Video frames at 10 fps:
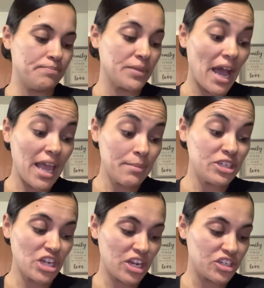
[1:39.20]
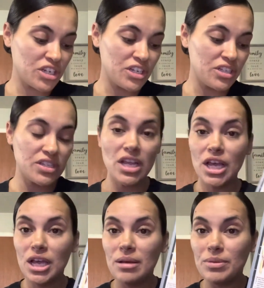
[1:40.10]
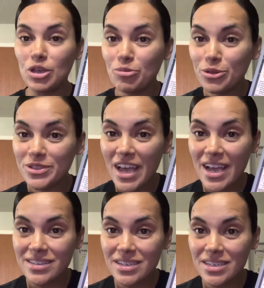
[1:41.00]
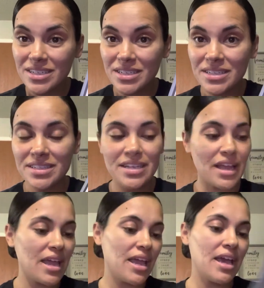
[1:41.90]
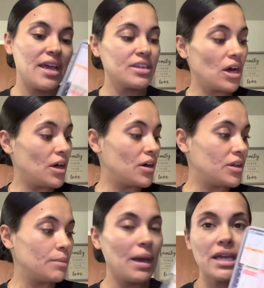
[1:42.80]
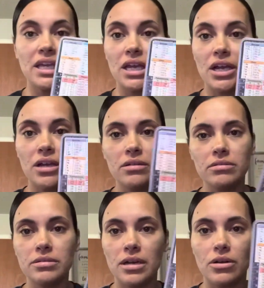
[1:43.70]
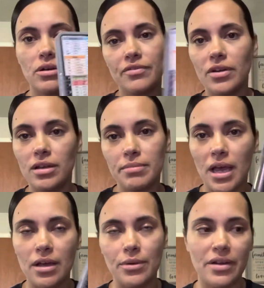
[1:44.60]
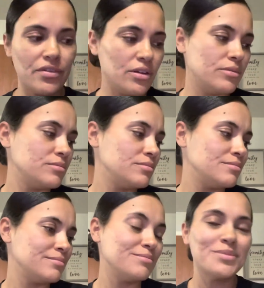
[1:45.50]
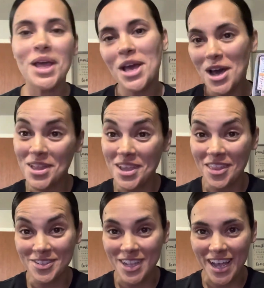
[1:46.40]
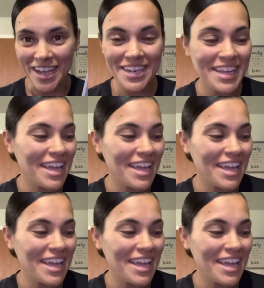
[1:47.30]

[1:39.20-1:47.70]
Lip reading: IM injections, pupil sizes, and on the back here, or front, back, whatever you, on the other side,